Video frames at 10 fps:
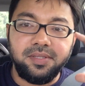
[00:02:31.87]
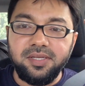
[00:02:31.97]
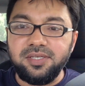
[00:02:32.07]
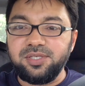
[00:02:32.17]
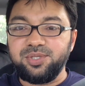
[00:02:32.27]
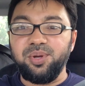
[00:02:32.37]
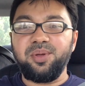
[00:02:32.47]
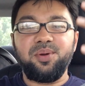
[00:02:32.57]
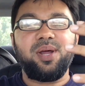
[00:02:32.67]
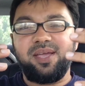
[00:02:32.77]
These are so
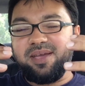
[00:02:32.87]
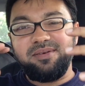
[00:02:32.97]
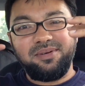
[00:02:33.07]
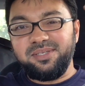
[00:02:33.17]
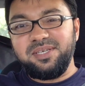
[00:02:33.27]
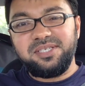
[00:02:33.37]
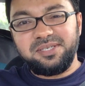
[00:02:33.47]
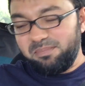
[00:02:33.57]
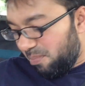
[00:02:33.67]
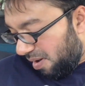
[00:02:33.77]
good, I can't
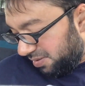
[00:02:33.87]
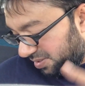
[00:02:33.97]
resist. My